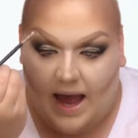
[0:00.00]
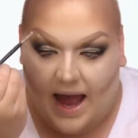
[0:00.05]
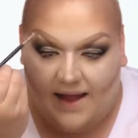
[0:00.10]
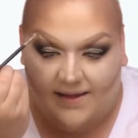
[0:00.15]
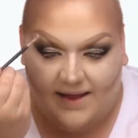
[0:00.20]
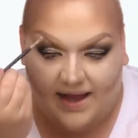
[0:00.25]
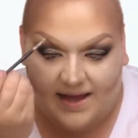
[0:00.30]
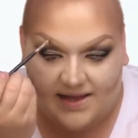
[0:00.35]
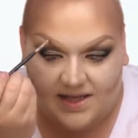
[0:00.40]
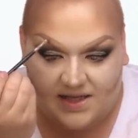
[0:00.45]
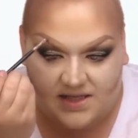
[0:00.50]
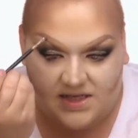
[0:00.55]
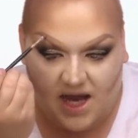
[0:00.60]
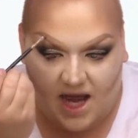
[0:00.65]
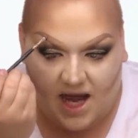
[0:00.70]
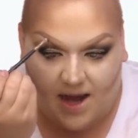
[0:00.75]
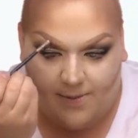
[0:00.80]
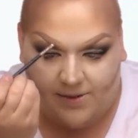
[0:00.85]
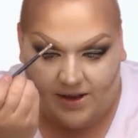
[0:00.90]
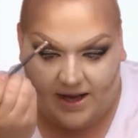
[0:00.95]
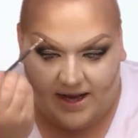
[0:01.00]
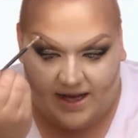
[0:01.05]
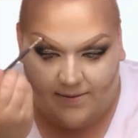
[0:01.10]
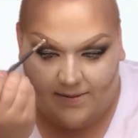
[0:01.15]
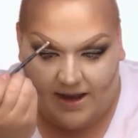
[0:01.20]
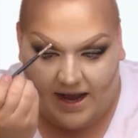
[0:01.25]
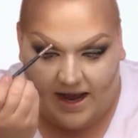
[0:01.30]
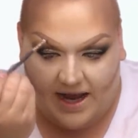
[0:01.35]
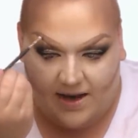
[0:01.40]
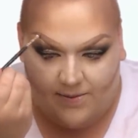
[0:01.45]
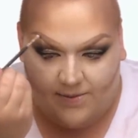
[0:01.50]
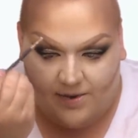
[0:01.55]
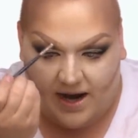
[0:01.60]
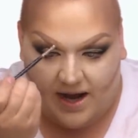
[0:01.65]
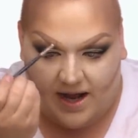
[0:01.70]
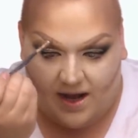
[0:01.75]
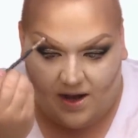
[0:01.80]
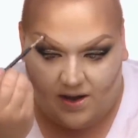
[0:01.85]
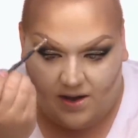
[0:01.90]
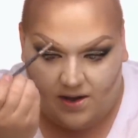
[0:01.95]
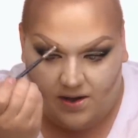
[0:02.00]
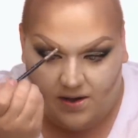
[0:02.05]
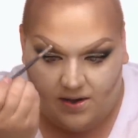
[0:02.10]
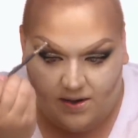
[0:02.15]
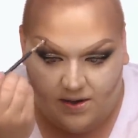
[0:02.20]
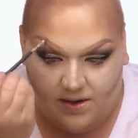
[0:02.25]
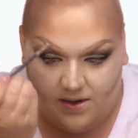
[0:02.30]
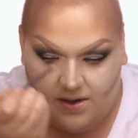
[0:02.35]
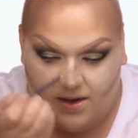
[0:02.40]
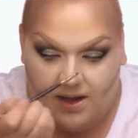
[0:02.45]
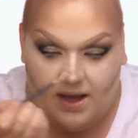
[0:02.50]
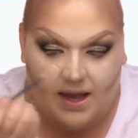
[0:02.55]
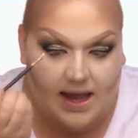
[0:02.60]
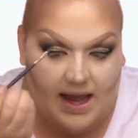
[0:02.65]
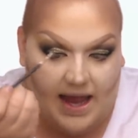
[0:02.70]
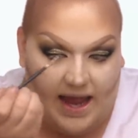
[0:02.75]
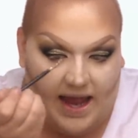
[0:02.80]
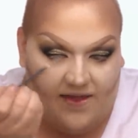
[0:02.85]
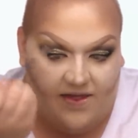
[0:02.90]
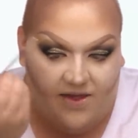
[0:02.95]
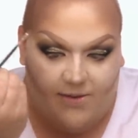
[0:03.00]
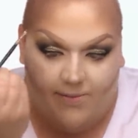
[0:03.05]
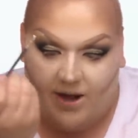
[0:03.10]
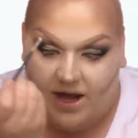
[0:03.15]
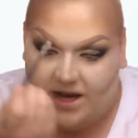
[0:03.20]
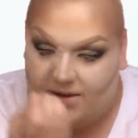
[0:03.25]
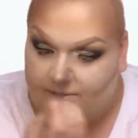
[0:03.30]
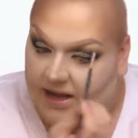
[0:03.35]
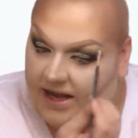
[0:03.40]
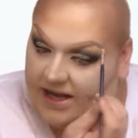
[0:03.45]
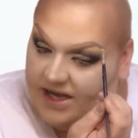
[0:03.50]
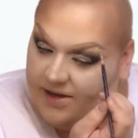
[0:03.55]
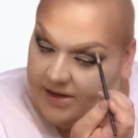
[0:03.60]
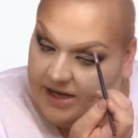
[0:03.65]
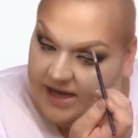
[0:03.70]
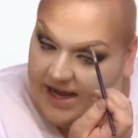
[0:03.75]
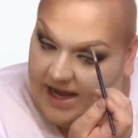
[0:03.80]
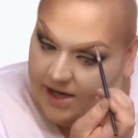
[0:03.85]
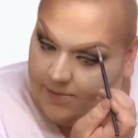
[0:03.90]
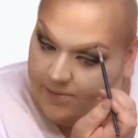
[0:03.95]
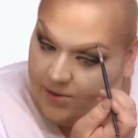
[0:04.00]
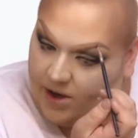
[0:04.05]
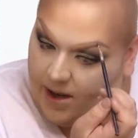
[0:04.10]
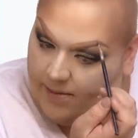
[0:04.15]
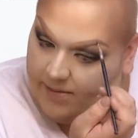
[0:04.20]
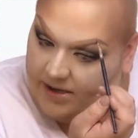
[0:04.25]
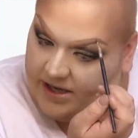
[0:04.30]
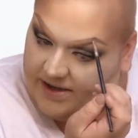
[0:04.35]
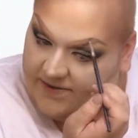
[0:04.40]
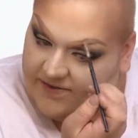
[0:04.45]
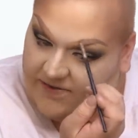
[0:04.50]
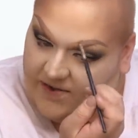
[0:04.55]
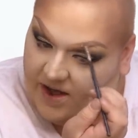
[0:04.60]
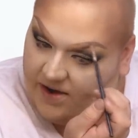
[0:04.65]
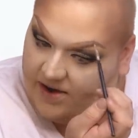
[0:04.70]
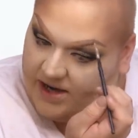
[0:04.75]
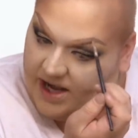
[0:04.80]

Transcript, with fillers: I like the top line of my eyebrow and the bottom line to be kind of prominent, so I'll